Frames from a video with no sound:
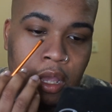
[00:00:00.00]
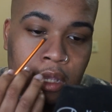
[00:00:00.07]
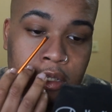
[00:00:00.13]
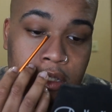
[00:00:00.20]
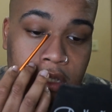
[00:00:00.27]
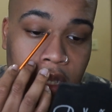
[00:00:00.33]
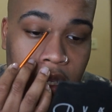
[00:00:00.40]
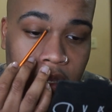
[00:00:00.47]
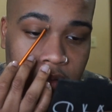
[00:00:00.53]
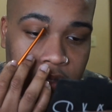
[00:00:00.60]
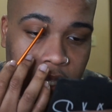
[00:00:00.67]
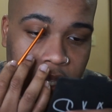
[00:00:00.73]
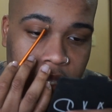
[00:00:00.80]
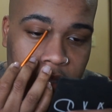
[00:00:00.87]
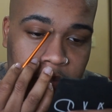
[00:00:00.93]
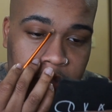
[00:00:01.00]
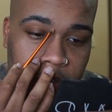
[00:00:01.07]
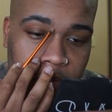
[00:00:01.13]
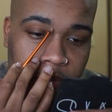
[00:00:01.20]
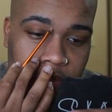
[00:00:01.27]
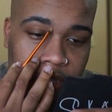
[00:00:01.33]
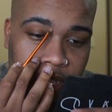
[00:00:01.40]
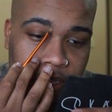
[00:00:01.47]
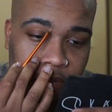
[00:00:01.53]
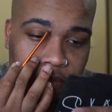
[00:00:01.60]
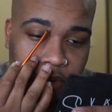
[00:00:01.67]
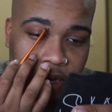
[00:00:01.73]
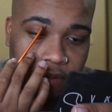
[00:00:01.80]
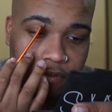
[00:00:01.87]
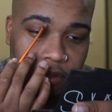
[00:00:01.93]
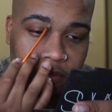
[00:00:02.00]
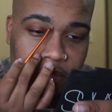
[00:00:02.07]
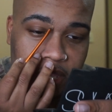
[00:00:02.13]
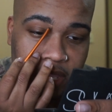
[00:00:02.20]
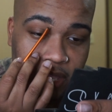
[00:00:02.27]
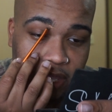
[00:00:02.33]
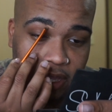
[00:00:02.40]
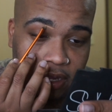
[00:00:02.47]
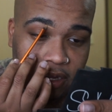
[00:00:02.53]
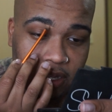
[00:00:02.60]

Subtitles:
So yeah, people were like, where have you been?